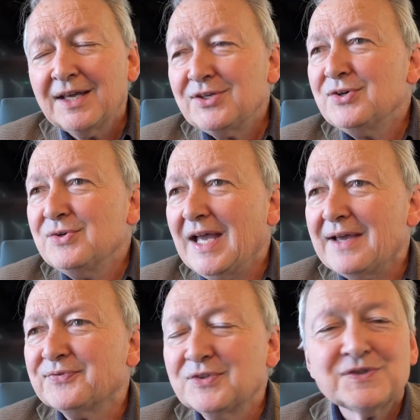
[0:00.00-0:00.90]
you
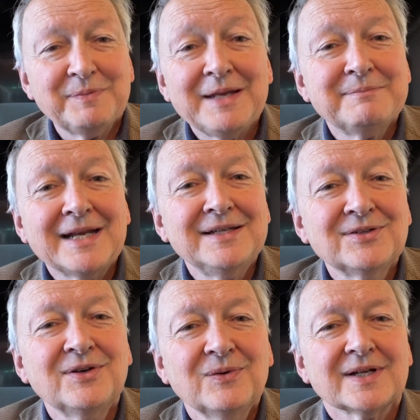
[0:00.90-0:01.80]
have to spend money
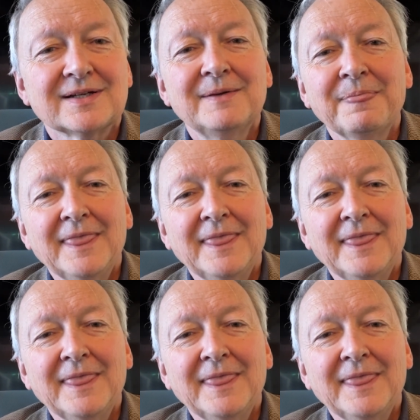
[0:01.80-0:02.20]
to do it.